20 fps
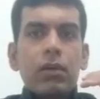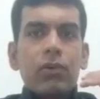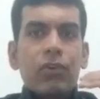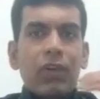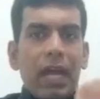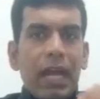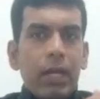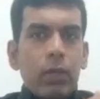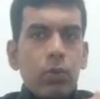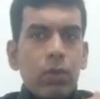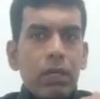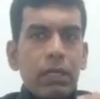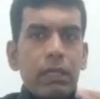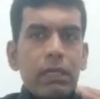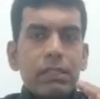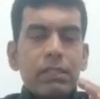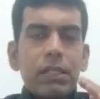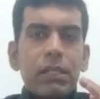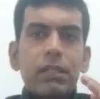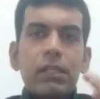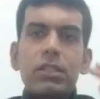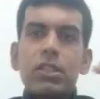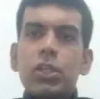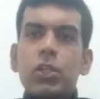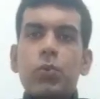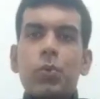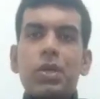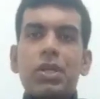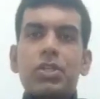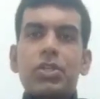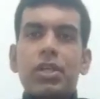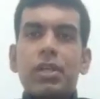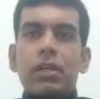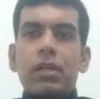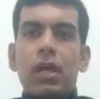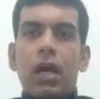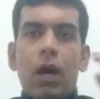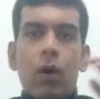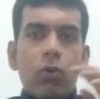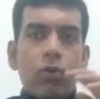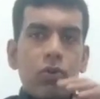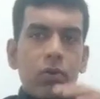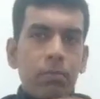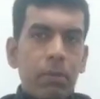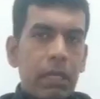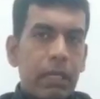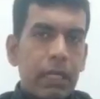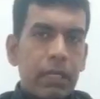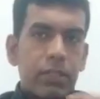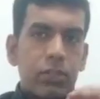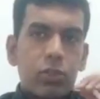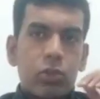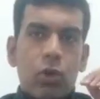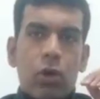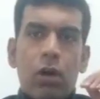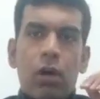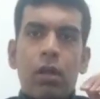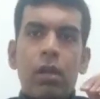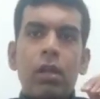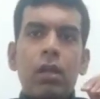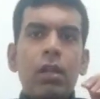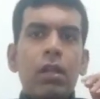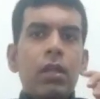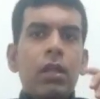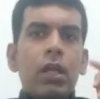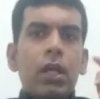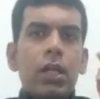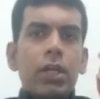try to understand the situation, how to make it solve.